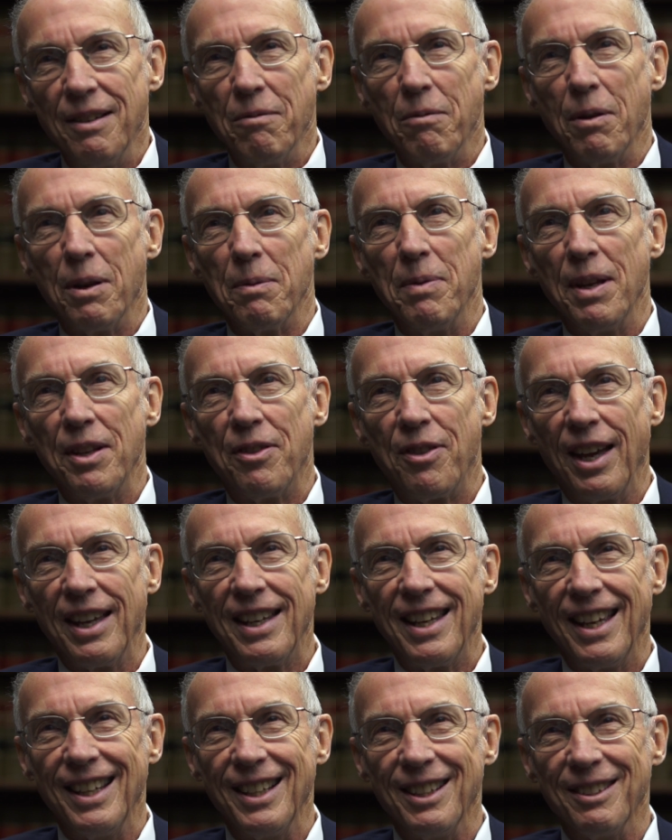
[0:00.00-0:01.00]
We'd be
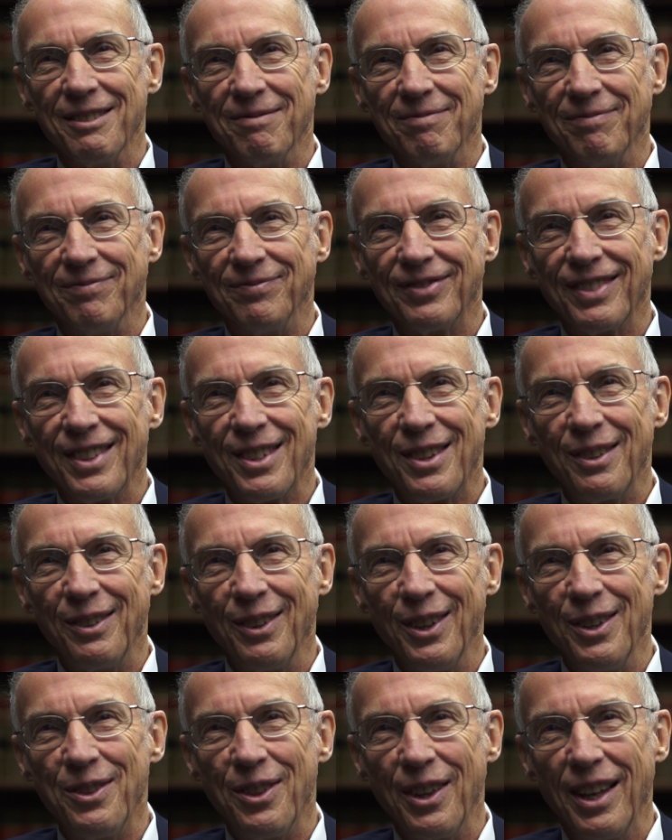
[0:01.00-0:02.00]
thinking
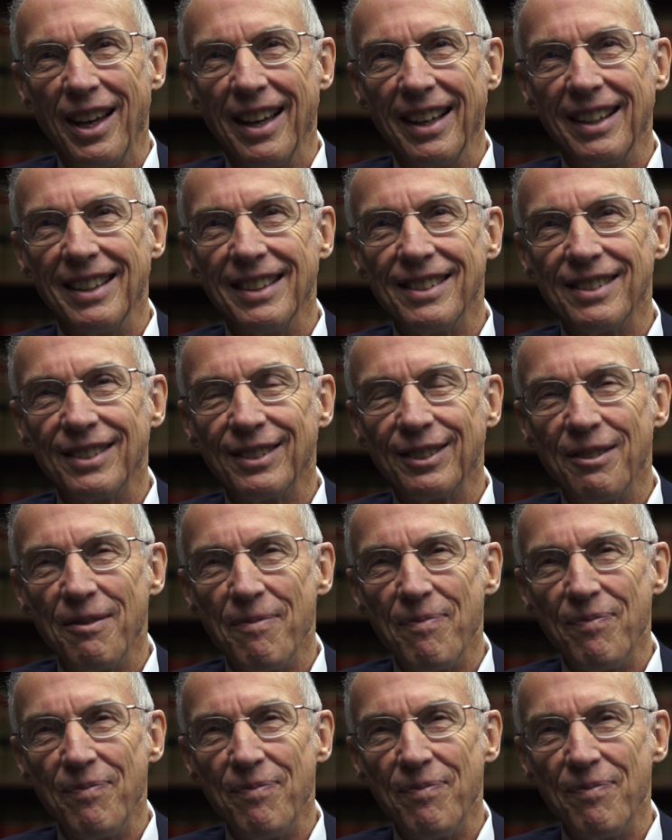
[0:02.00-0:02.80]
through things.